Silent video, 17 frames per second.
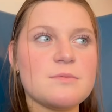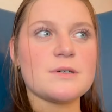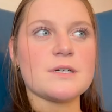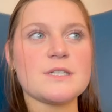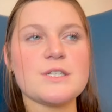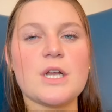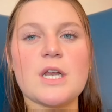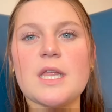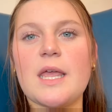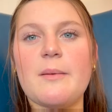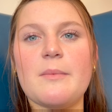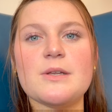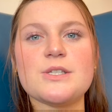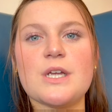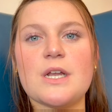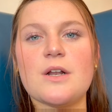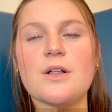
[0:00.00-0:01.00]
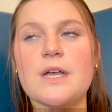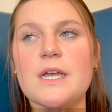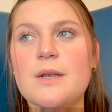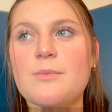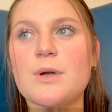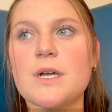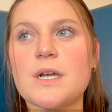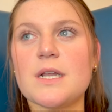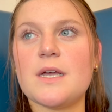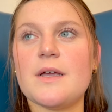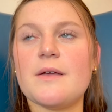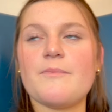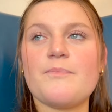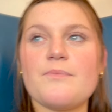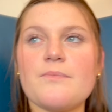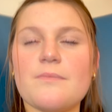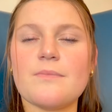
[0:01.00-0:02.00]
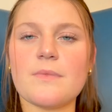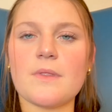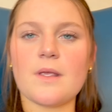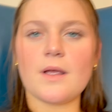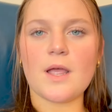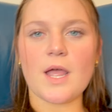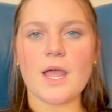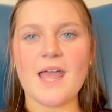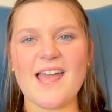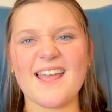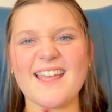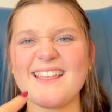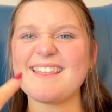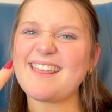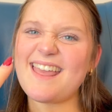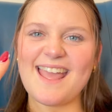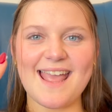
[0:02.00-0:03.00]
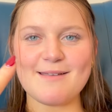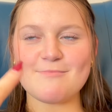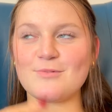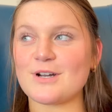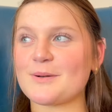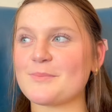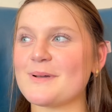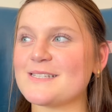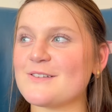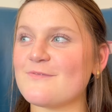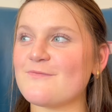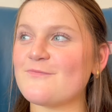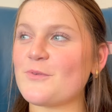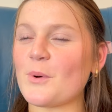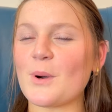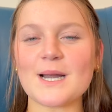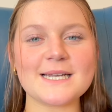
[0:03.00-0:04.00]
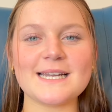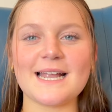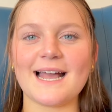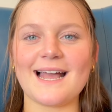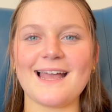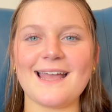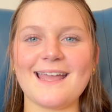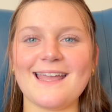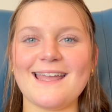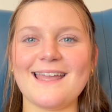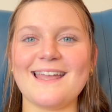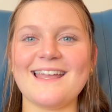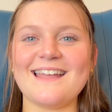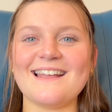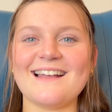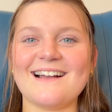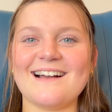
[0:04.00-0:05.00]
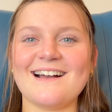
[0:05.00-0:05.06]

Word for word: We're gonna start a gaming channel, and we're gonna game. This is going Fortnite.